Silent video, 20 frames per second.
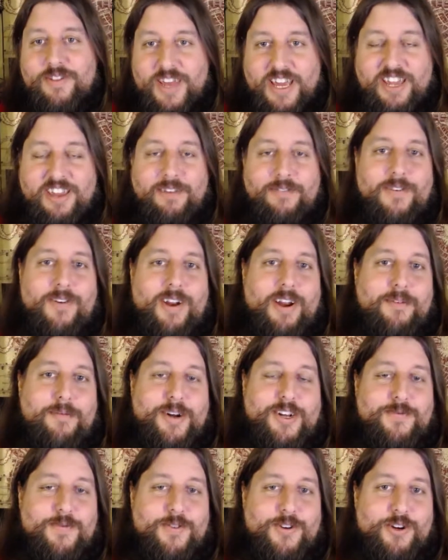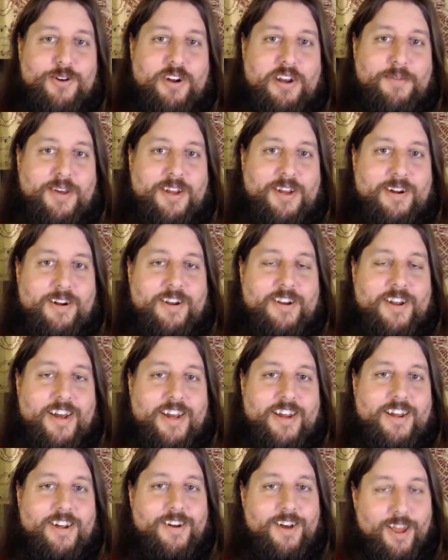Thank you very much for joining me here
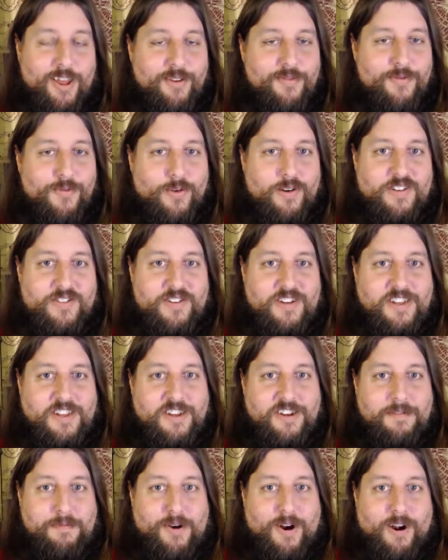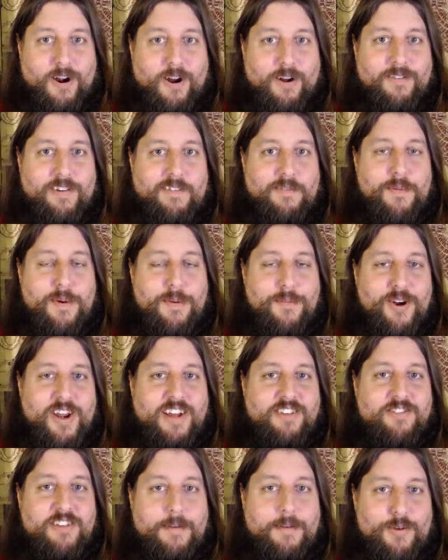today. I look forward to seeing you tomorrow. And remember,
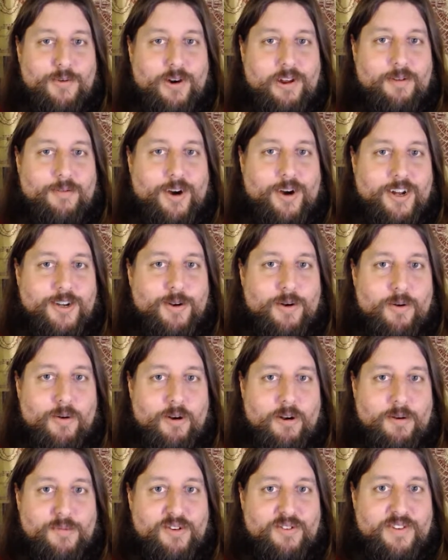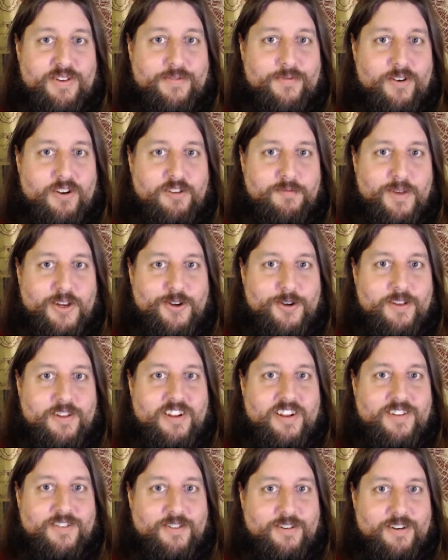next time you want to watch a horror movie, first make sure
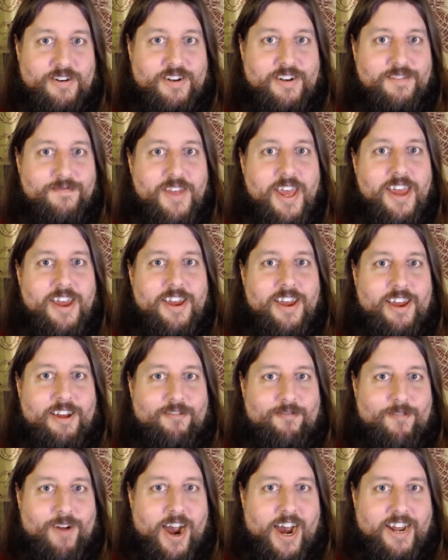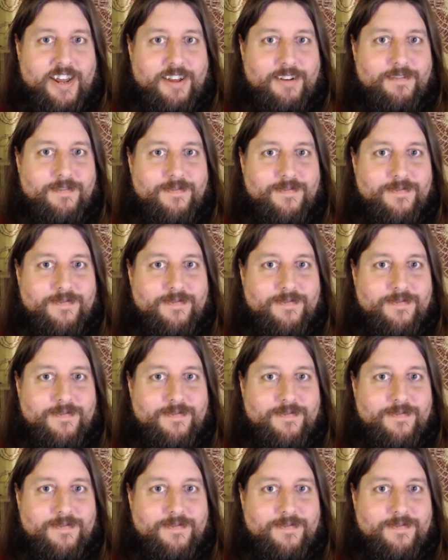that it's good and rotted.